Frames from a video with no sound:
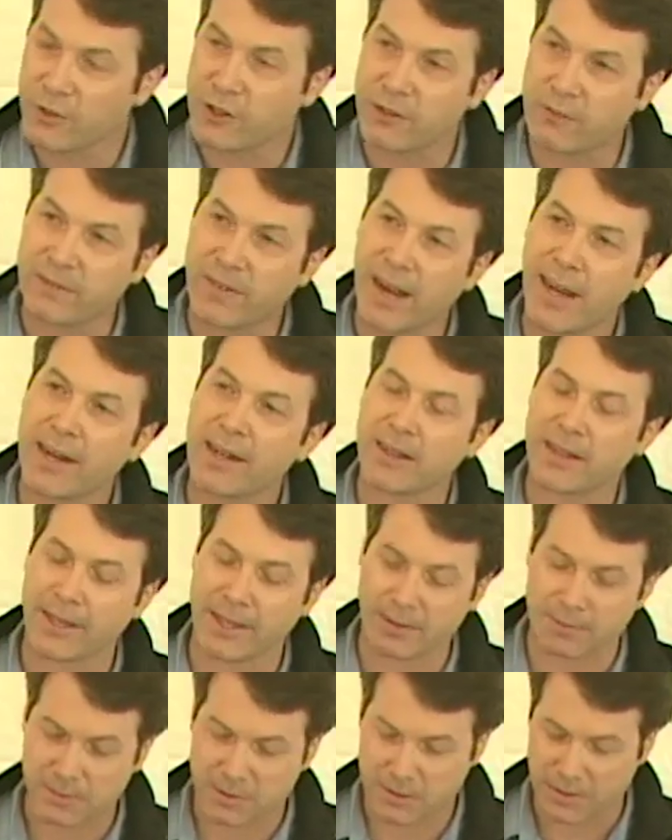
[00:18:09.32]
So
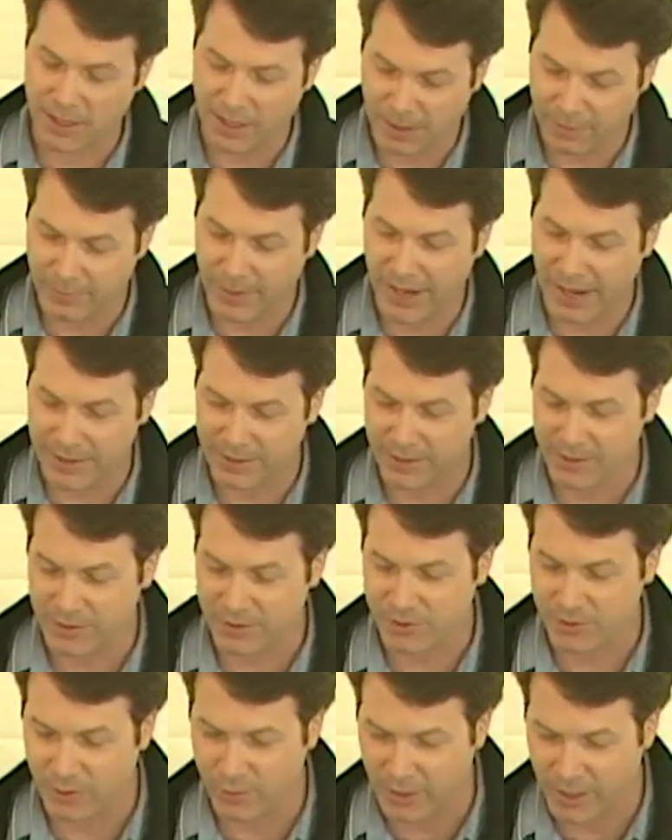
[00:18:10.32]
finally, to come back to the
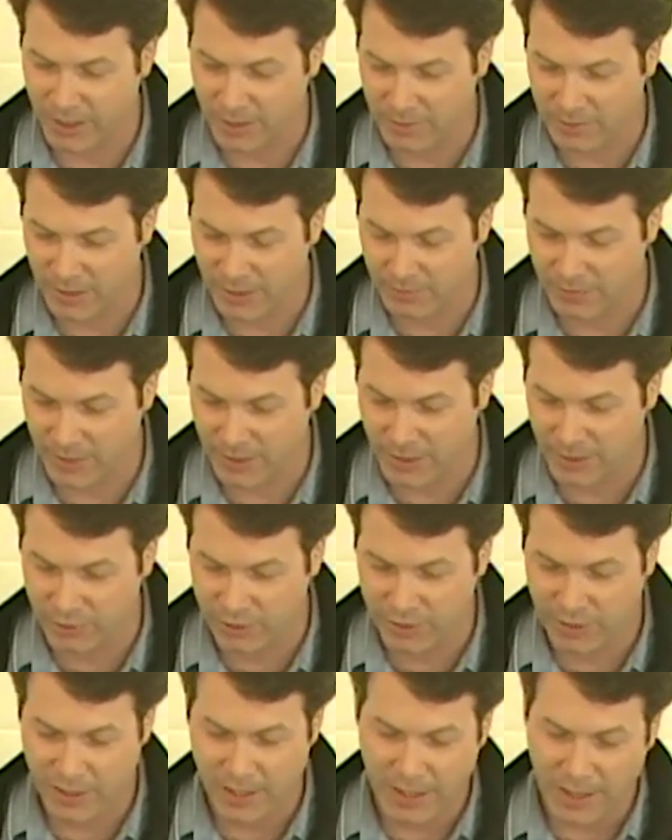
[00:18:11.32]
story and
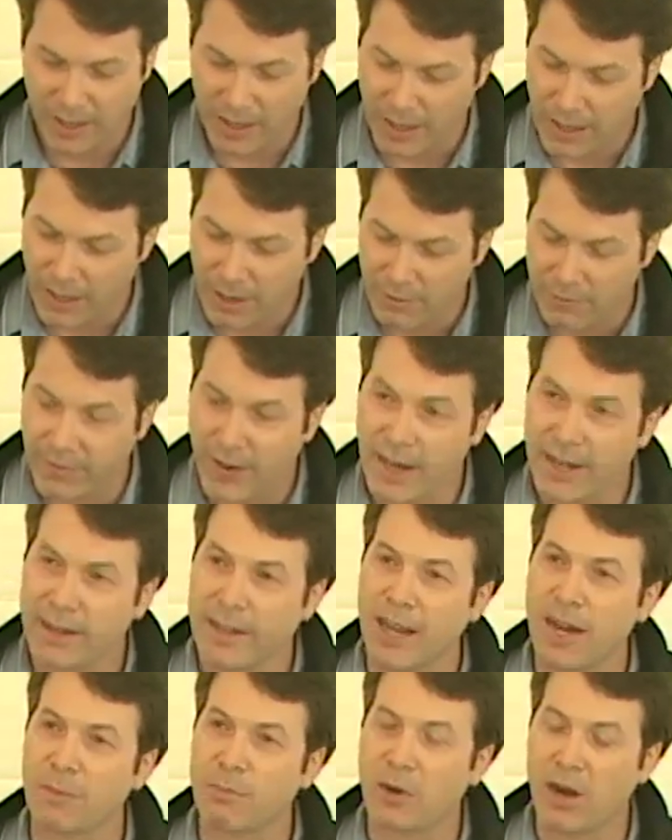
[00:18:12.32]
finish.
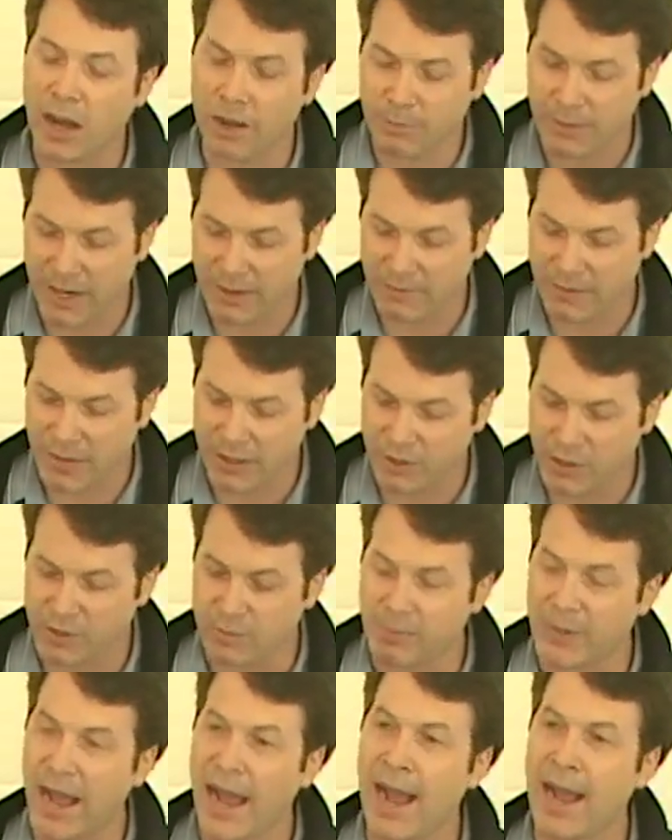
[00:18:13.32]
Finally, I brought my
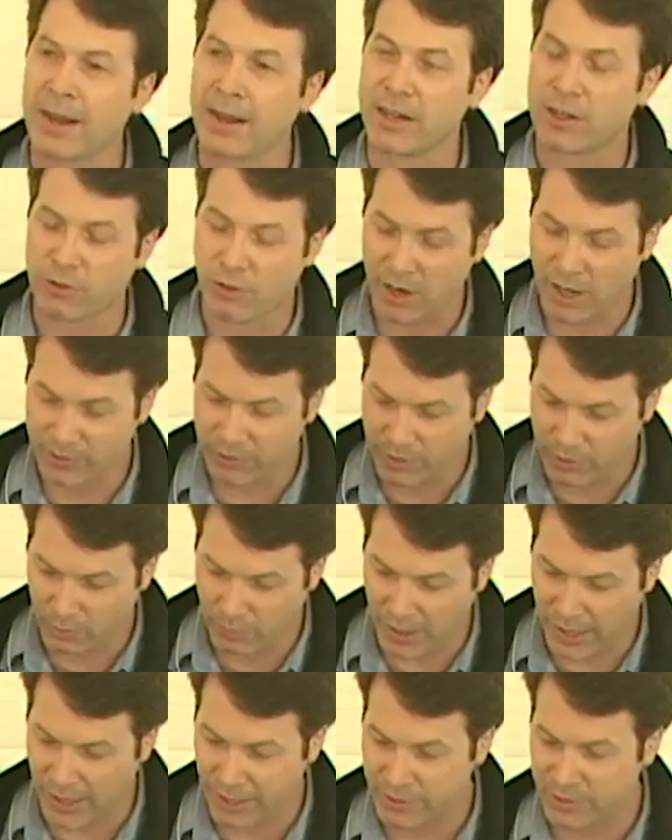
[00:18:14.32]
vision back across the
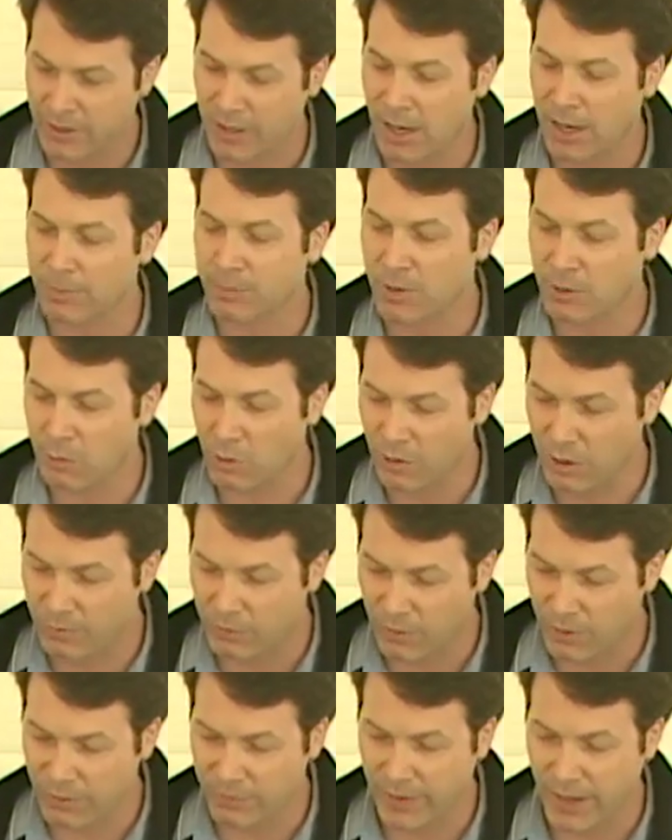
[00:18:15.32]
west, up the Roaring
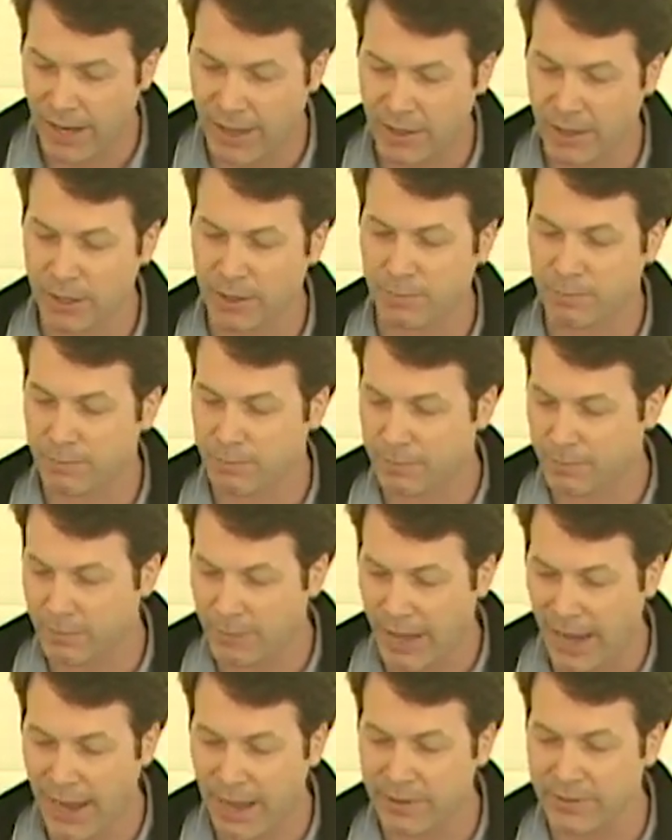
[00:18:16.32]
Fork Valley,
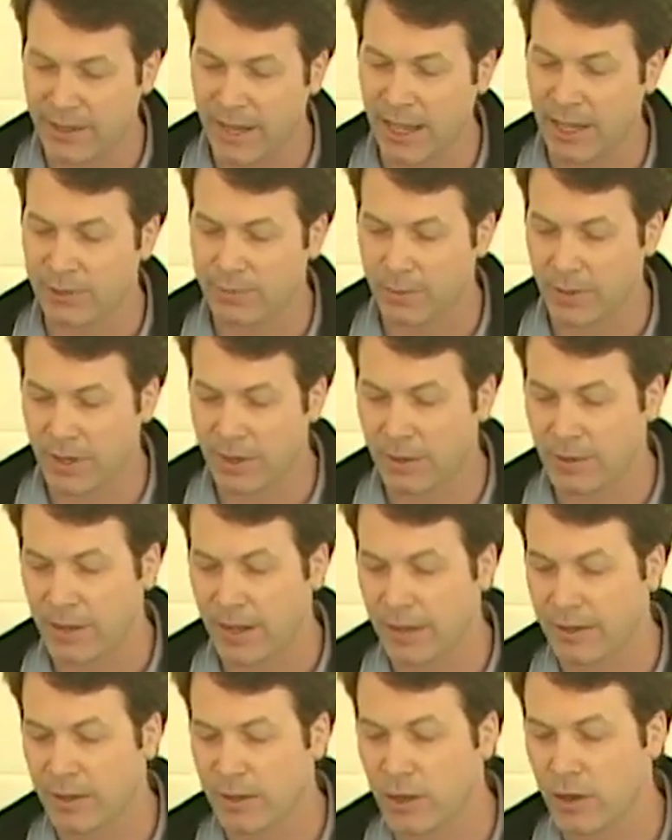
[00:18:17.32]
past Aspen, and
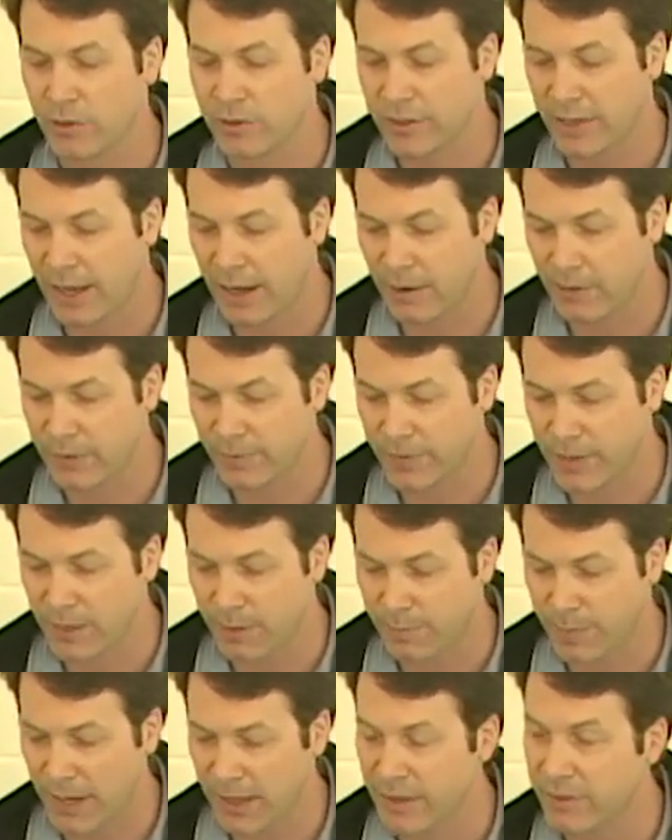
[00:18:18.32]
then the ghost town of
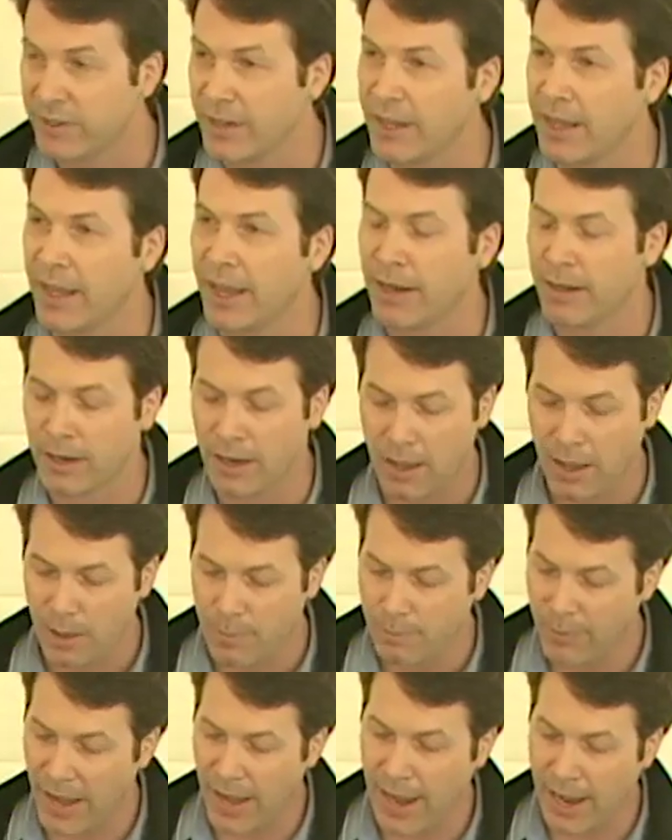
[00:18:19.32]
Independence again,
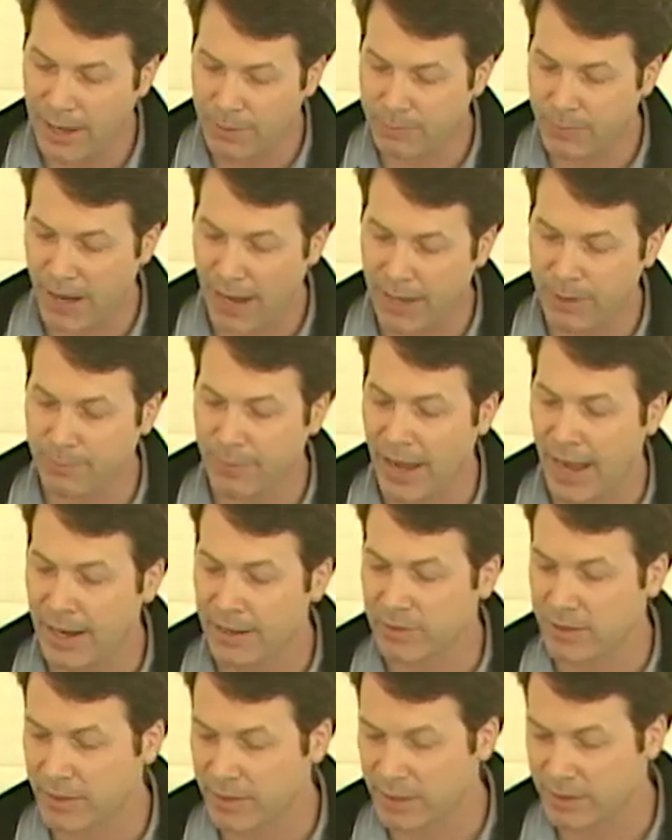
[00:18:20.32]
back, back,
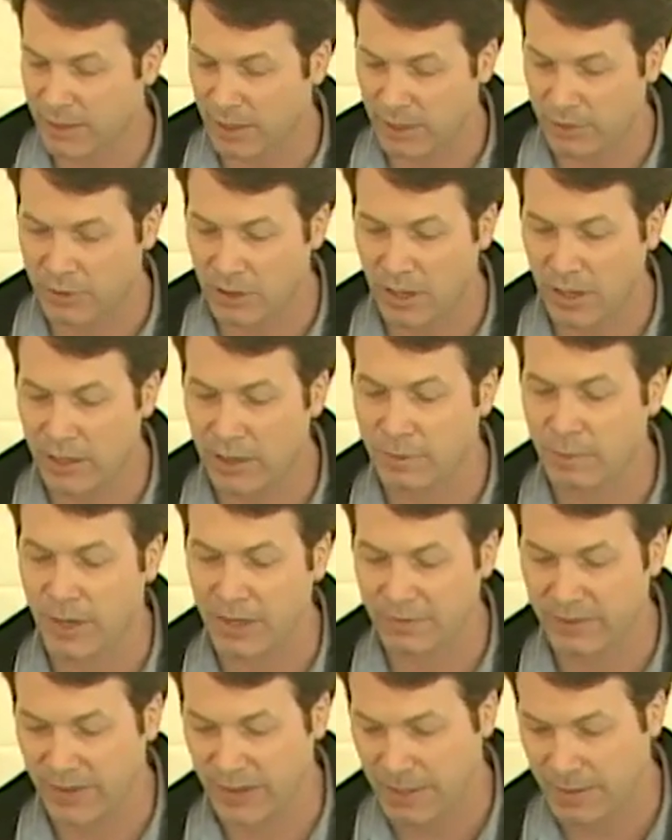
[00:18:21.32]
back to the tundra under
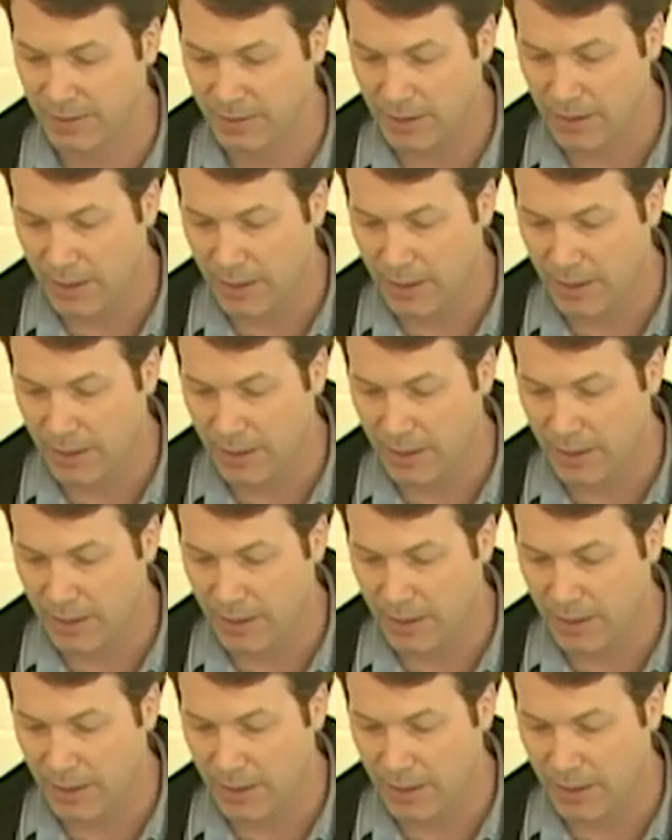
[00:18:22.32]
my feet.